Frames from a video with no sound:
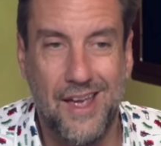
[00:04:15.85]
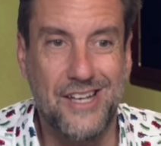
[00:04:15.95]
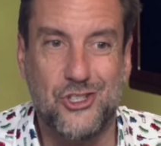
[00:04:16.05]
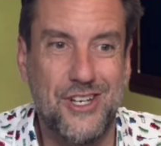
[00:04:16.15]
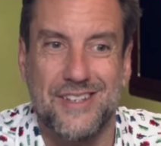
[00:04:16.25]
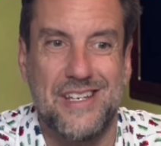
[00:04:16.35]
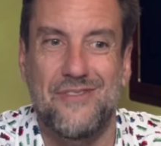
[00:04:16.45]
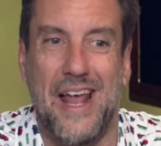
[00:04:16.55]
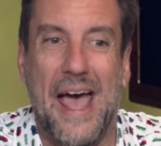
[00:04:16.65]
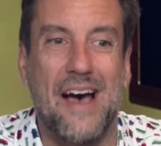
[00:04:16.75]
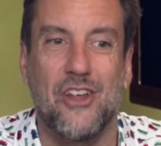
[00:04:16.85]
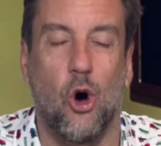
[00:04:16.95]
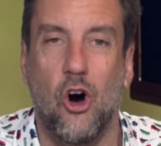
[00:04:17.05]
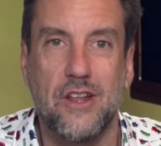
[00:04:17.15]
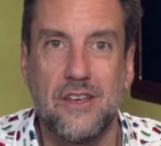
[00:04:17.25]
And she doesn't even have an
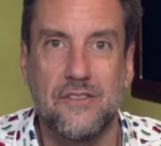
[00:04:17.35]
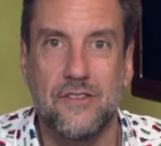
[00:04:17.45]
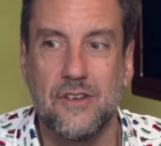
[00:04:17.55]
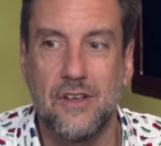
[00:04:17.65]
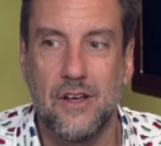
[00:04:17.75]
audience.